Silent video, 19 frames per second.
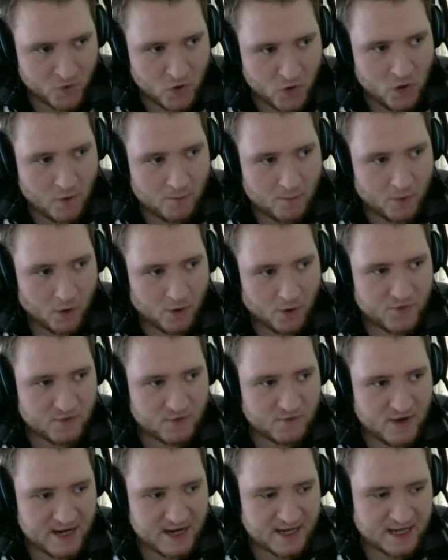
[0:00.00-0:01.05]
But the
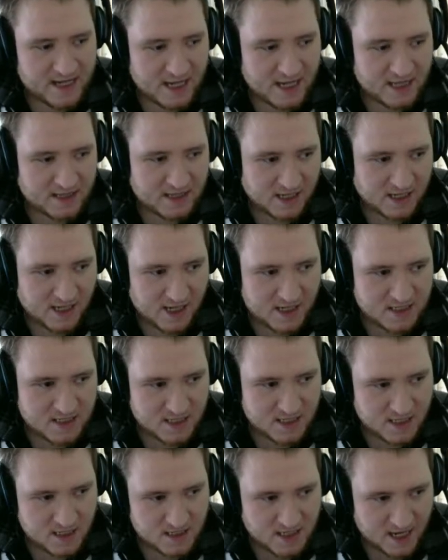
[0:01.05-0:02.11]
really key thing is that
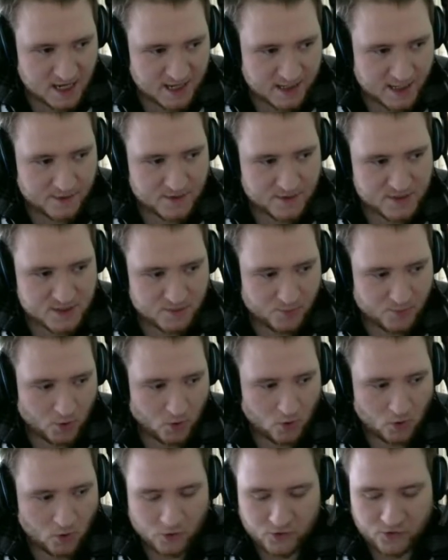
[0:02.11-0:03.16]
you take out the
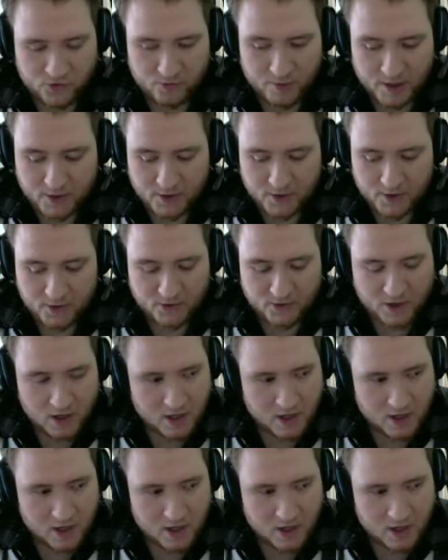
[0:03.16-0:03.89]
supports, because